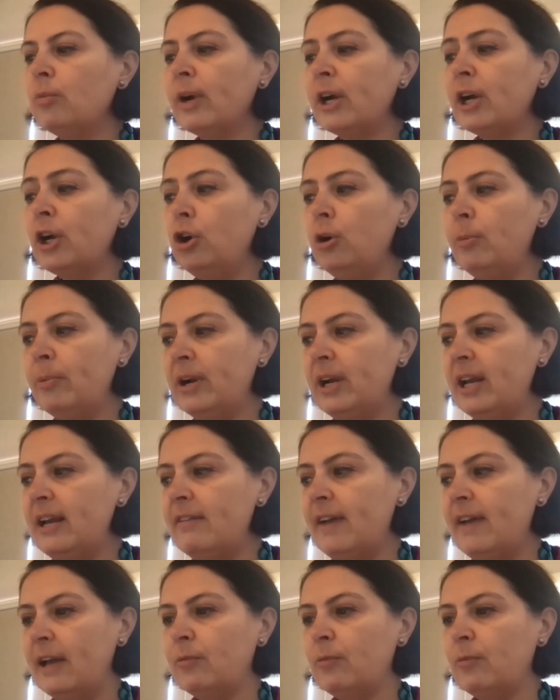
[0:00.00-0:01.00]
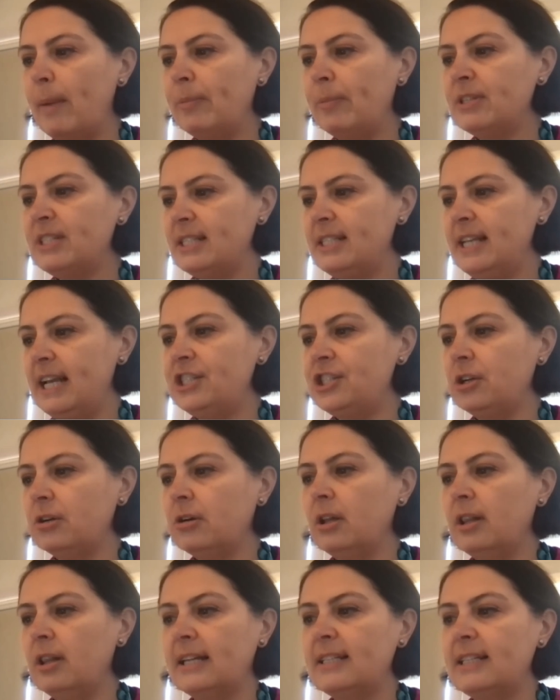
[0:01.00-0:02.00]
Recuperative and
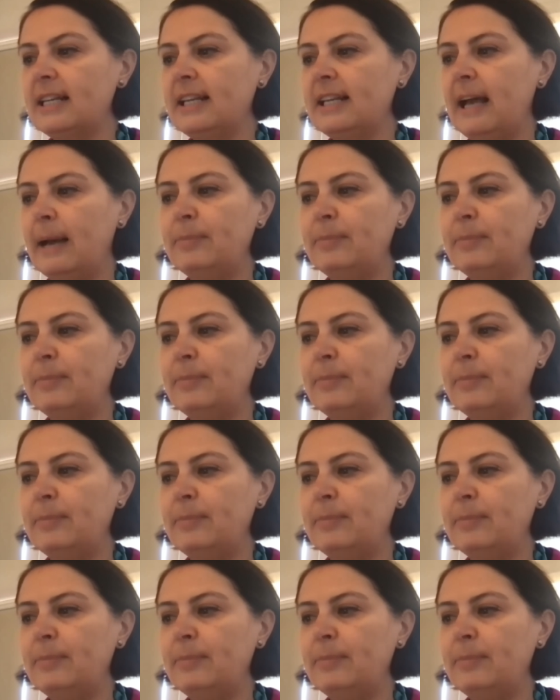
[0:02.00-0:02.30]
representational collecting